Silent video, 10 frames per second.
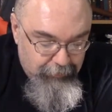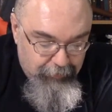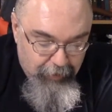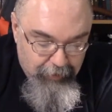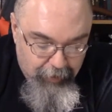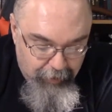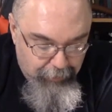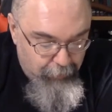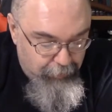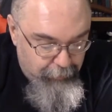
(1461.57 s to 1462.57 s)
gun
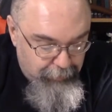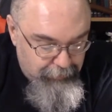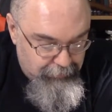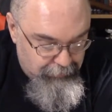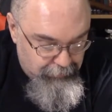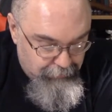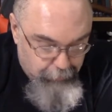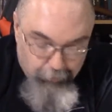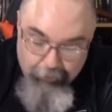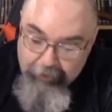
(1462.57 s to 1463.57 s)
combat weapons such as
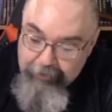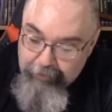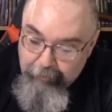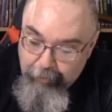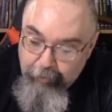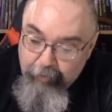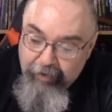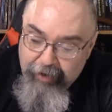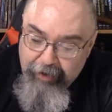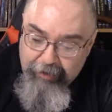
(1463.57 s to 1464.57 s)
bolas and
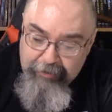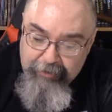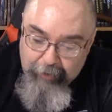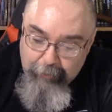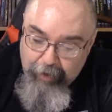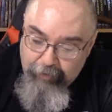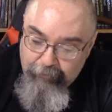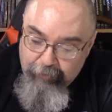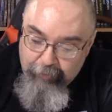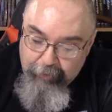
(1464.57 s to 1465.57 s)
boomerangs,
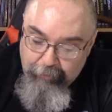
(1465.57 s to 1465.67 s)
monofilament